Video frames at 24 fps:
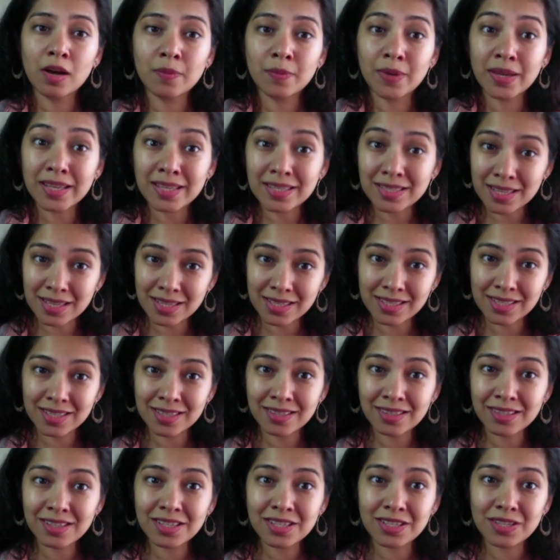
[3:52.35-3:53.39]

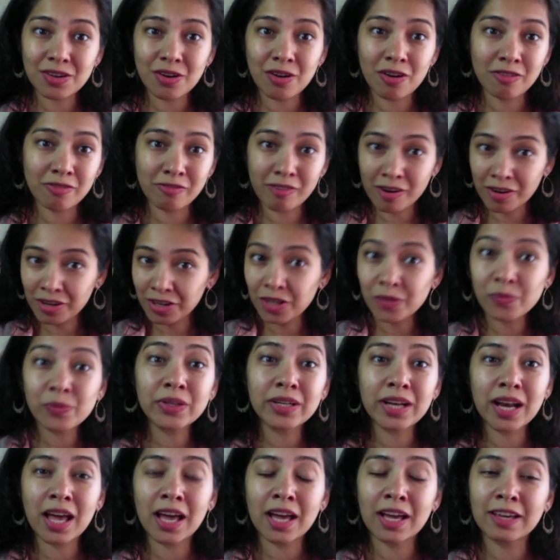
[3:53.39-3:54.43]
existence of our human
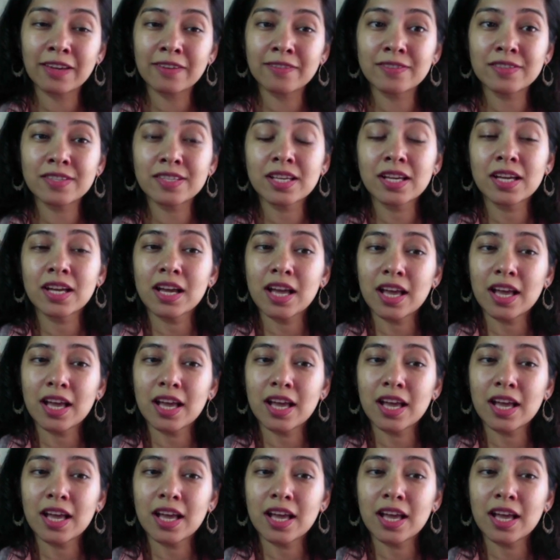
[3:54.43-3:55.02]
lives,